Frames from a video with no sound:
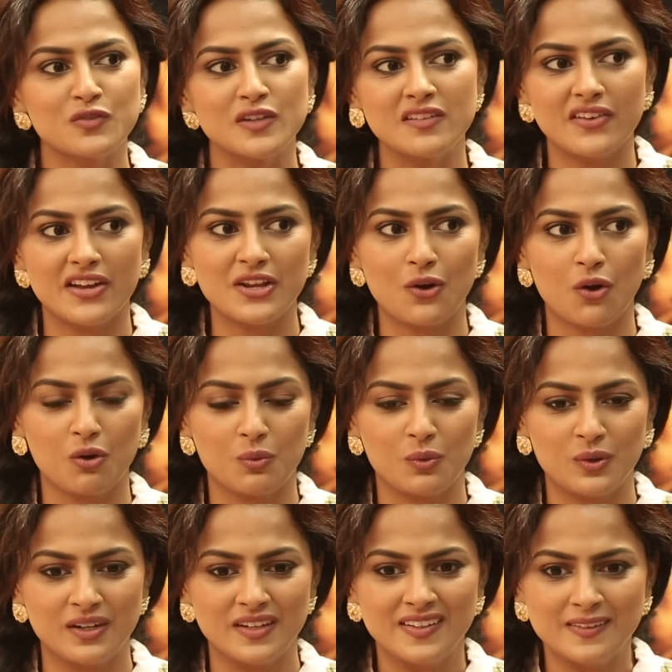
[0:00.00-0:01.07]
to feel very
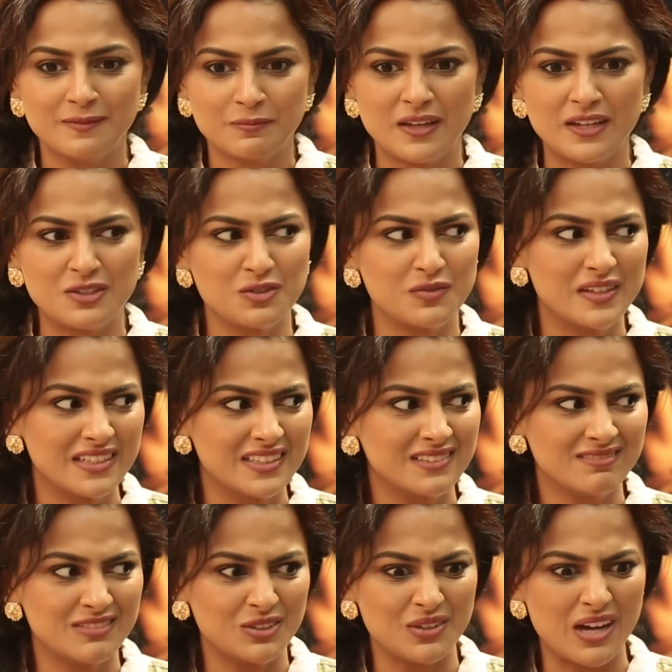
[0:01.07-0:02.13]
awkward. I used to feel,
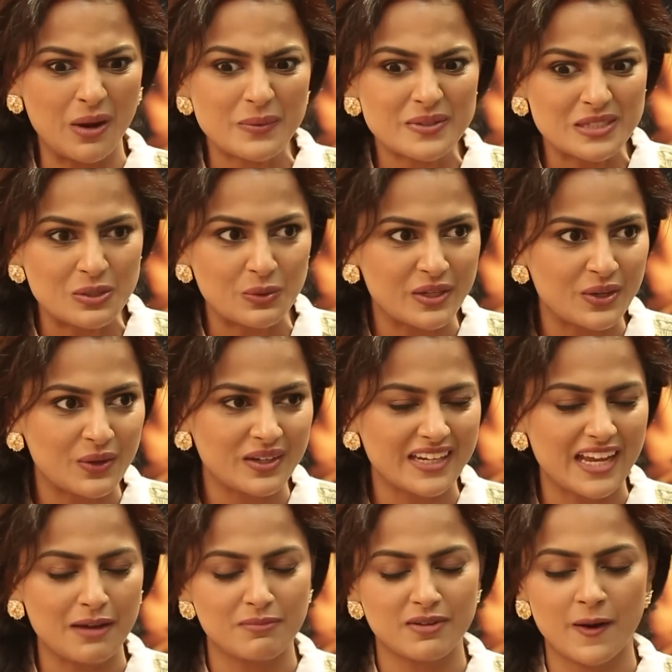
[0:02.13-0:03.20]
you know, how is it looking on
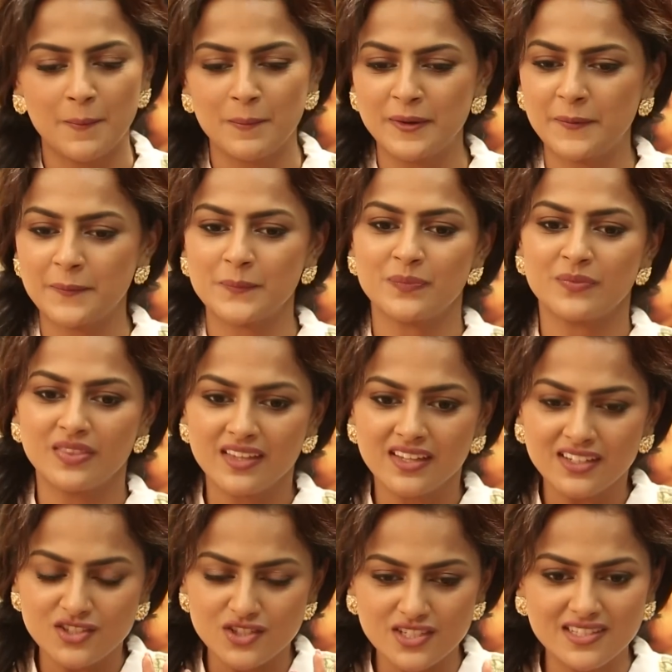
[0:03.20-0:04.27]
camera? But
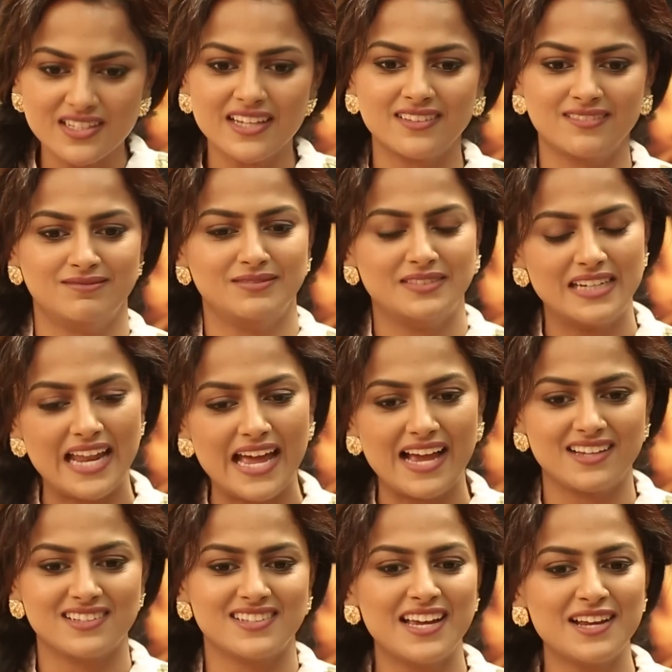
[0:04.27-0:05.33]
just like,
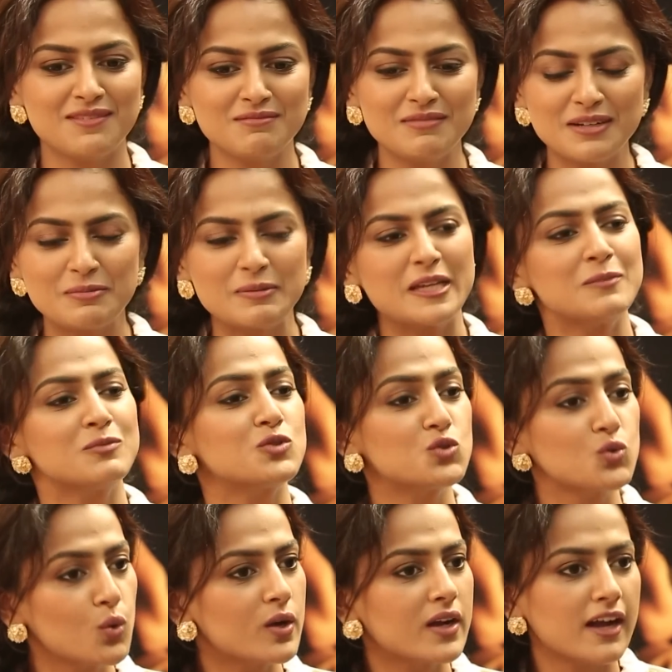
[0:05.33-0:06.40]
relax. And it became
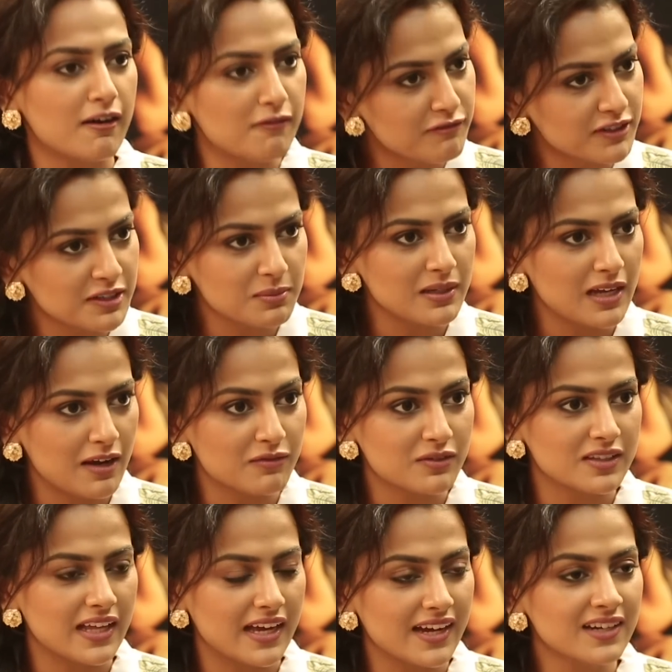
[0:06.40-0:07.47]
so comfortable
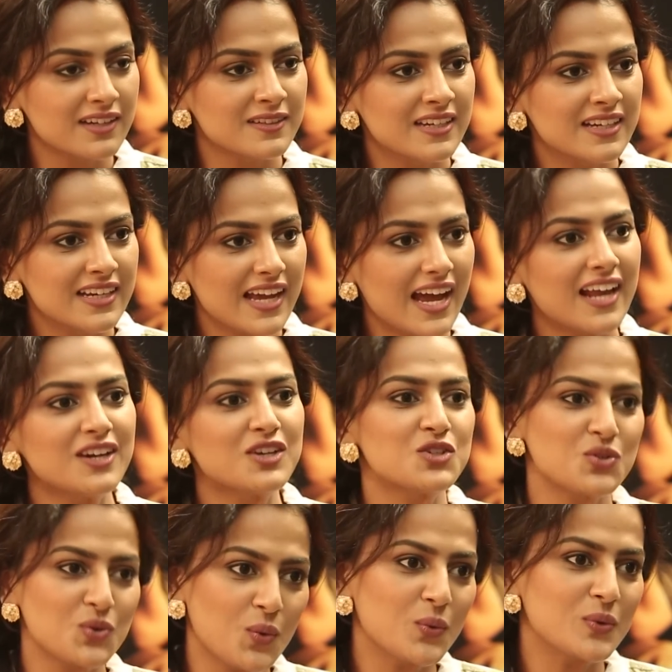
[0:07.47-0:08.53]
after that. And it
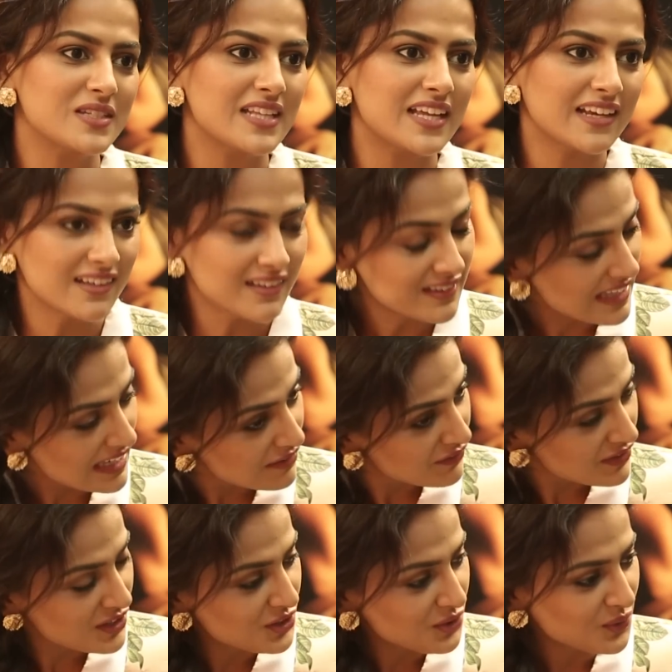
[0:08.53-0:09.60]
shows, like, that
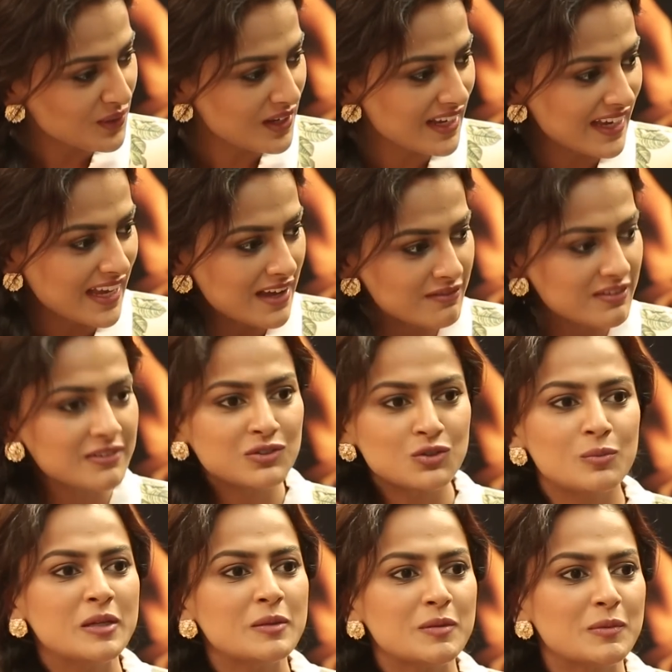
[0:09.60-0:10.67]
video, like,
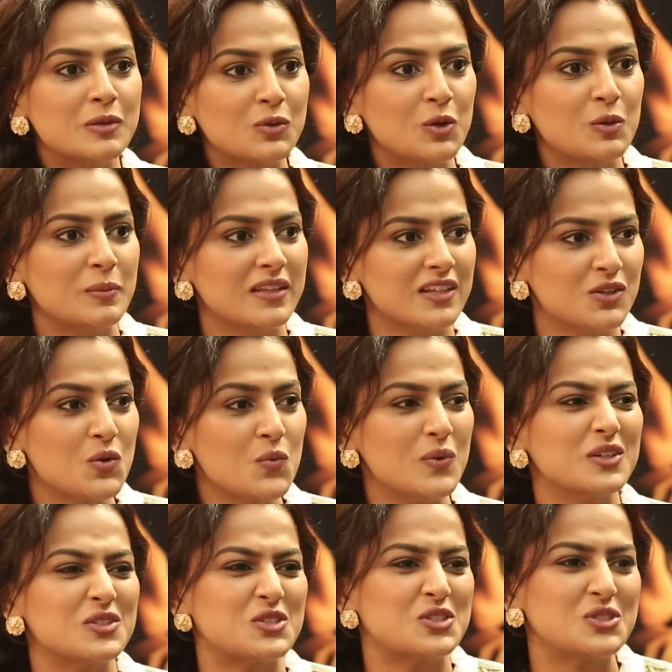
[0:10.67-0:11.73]
so many people told me that, you know,
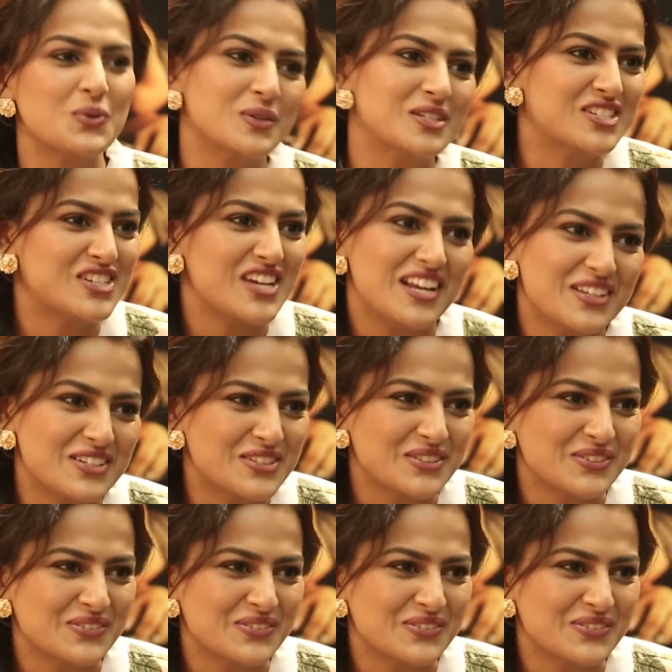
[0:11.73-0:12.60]
we are so jealous